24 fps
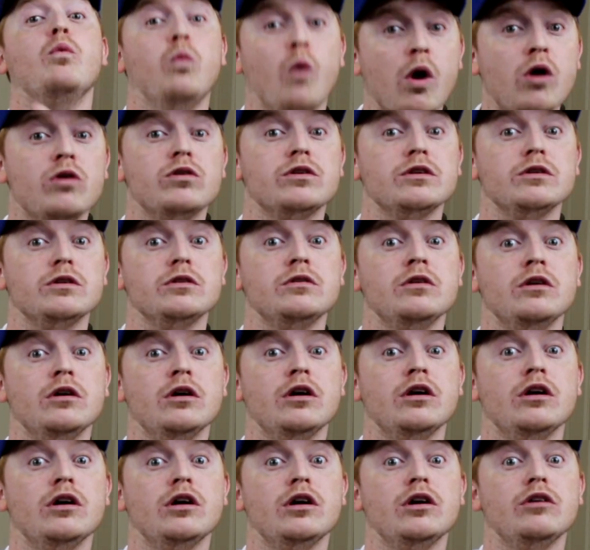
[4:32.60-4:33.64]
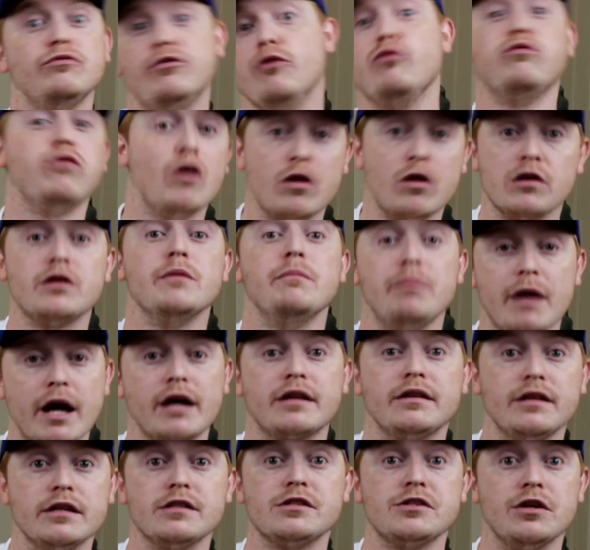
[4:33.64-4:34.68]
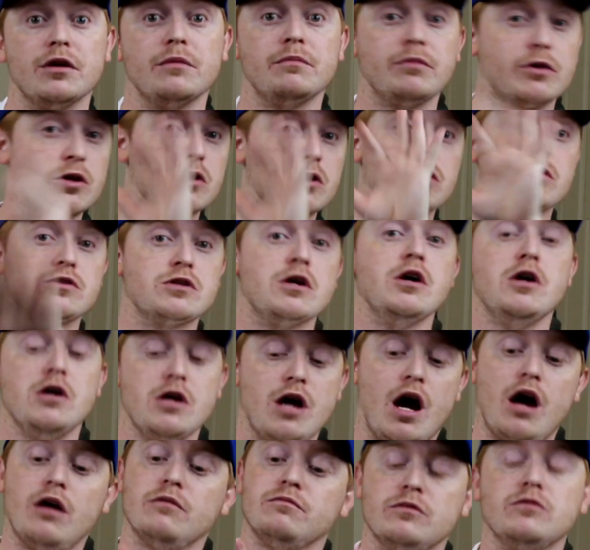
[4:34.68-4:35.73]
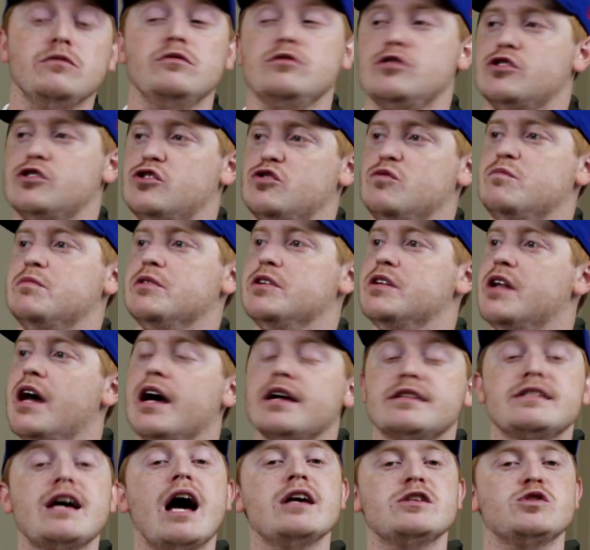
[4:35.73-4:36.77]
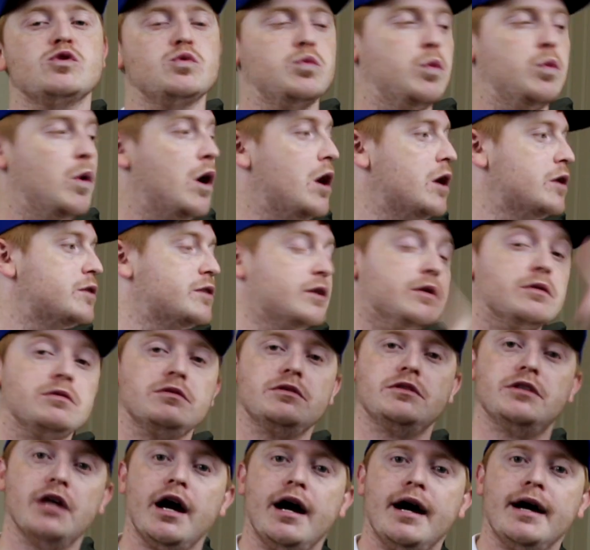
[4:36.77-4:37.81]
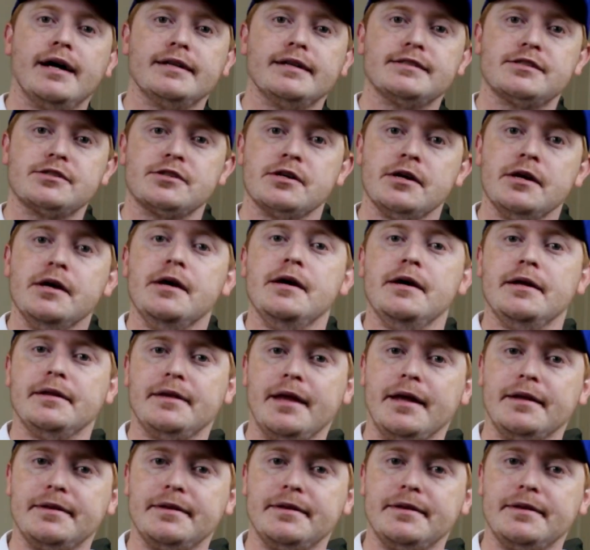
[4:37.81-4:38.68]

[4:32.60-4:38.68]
wanted for running back this year because I'm stupid Nats. I swear to gosh that